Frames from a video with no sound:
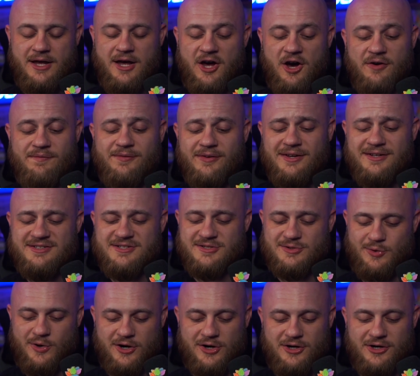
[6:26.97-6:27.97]
Hopefully it's a
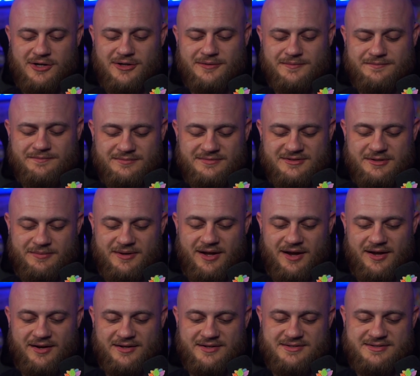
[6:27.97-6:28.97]
Squirtle. To be
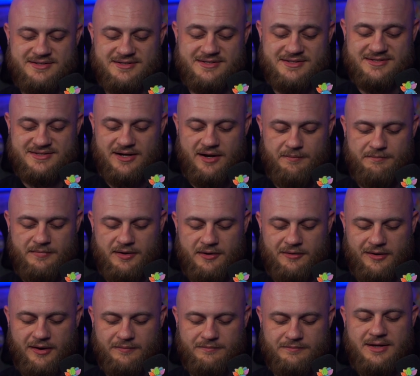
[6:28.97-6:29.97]
honest, it's a Snom.
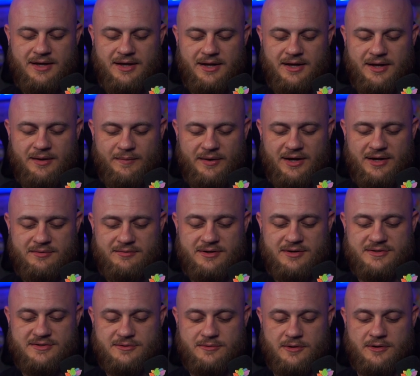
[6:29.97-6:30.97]
Okay. I kind of
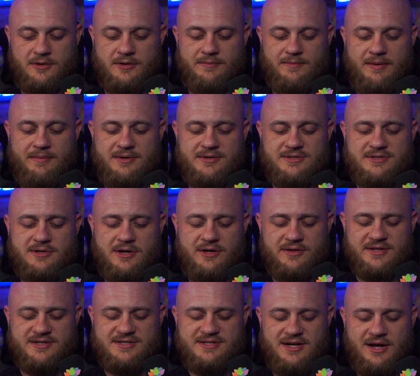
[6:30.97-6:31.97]
wanted a Squirtle. Maybe I just call
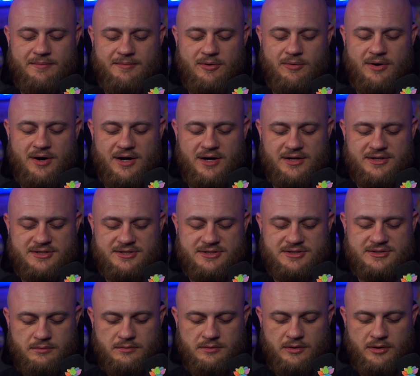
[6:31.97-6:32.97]
the Snom a wash.
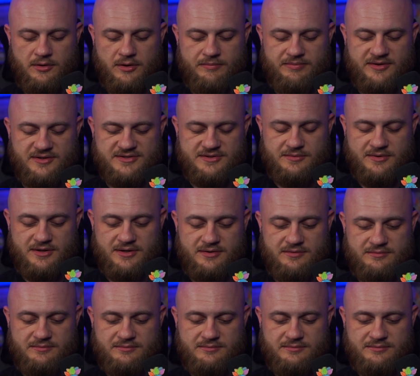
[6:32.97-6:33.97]
Load up this
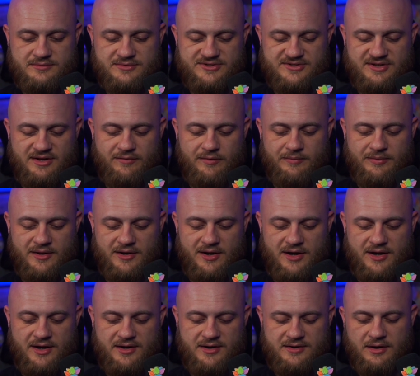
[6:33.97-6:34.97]
one. Just give them the
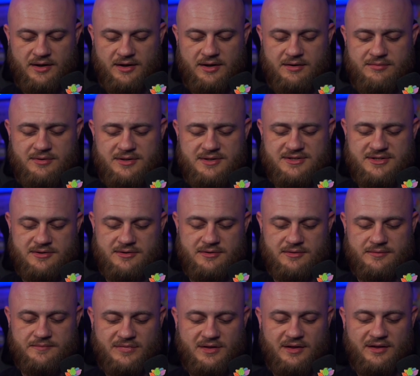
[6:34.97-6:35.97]
knock. I can't really
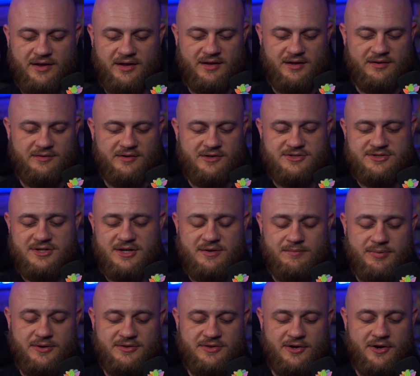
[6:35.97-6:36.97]
do. Like, they're just going to
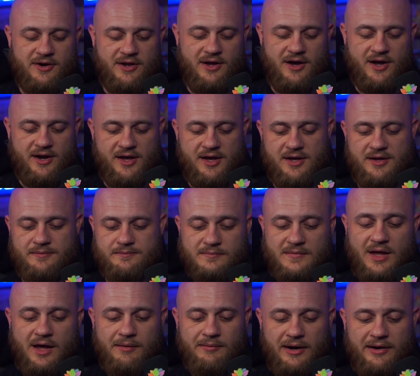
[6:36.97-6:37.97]
put 30 on it.
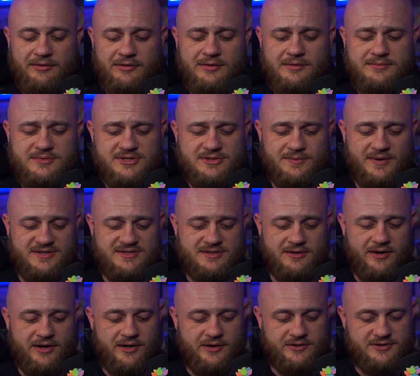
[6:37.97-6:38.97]
I'd rather them just waste their
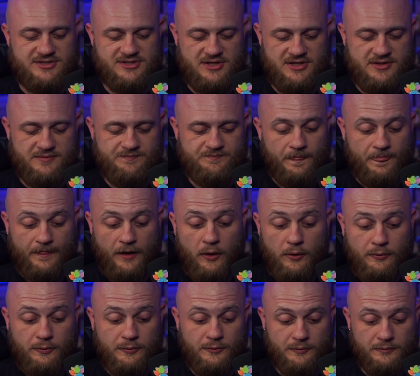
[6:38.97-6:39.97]
energy.
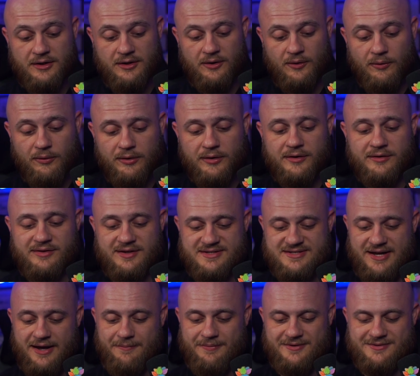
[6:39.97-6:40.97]
Oh, or this
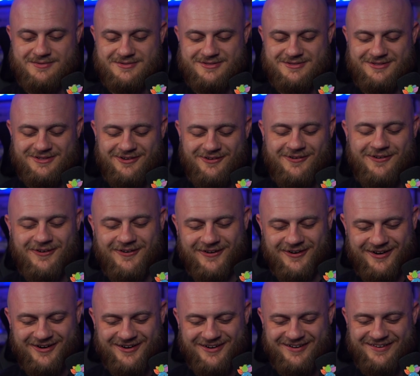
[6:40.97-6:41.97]
happens.
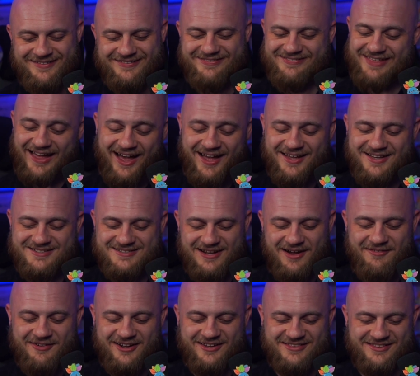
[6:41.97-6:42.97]
Or that is not
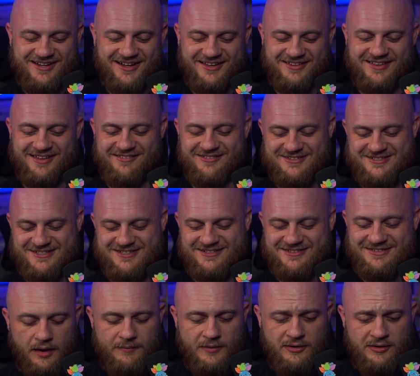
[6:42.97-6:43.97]
what I thought they would do.
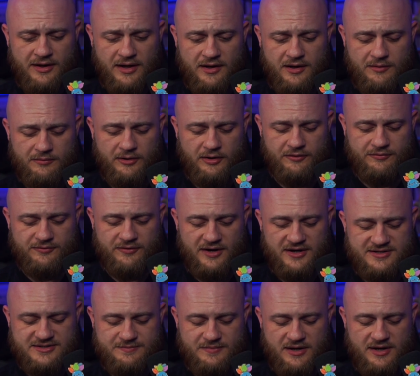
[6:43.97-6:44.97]
Okay, here we'll go
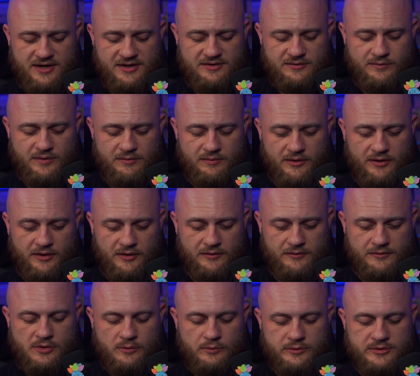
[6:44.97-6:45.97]
Frostmoth. We will
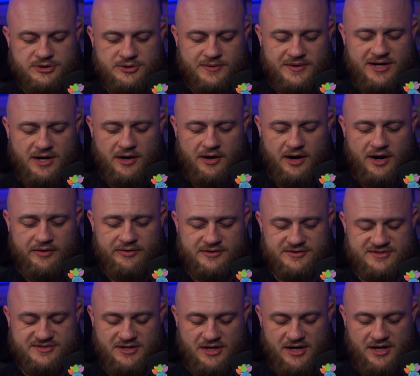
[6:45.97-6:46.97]
retreat our other
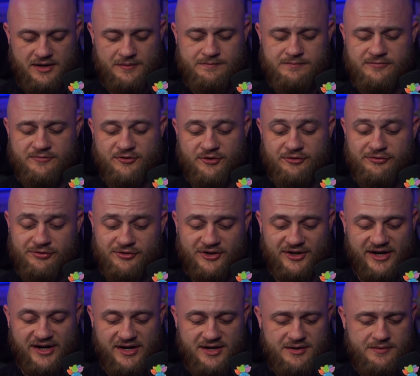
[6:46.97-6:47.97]
Snom for
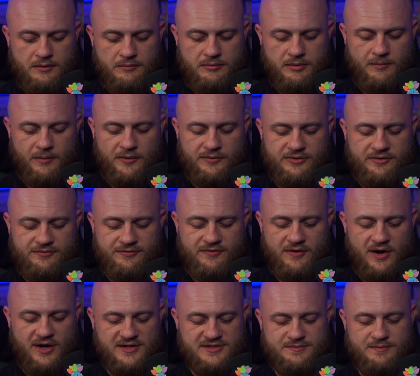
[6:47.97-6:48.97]
free. Promote the
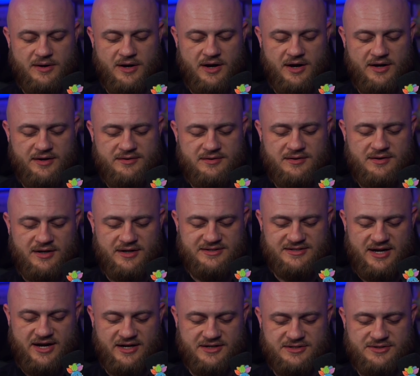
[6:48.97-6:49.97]
Frostmoth.
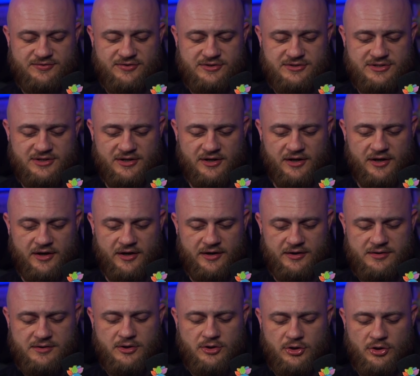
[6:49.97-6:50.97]
Attach for
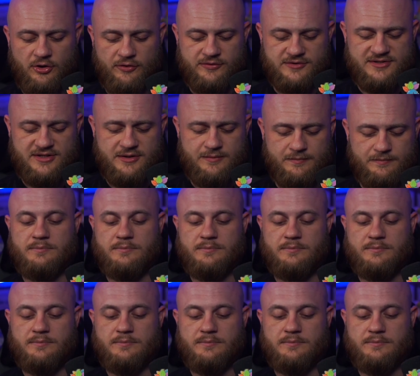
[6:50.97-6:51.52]
turn. Go for sleep.